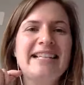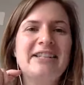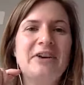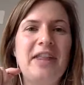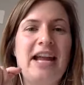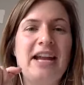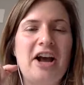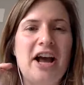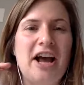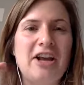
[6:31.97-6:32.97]
so that
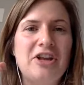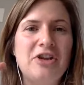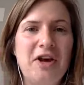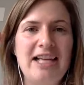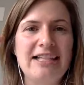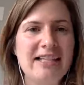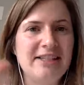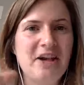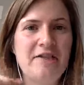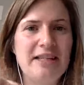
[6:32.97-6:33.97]
you guys can
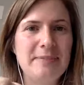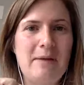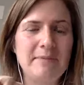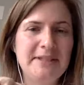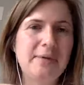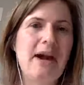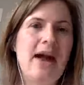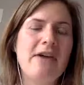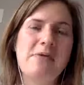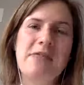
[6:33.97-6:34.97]
solve these problems that we're
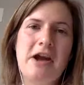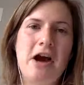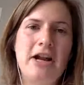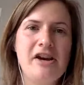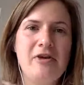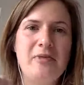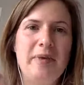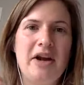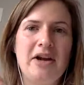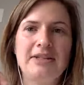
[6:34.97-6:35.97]
having with the audio,
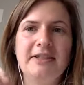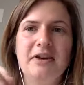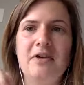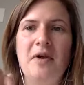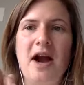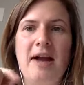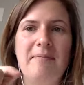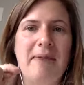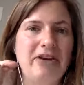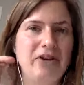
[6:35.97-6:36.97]
but also
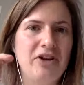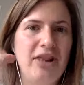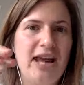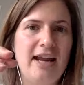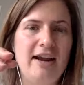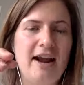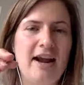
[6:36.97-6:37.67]
make sure that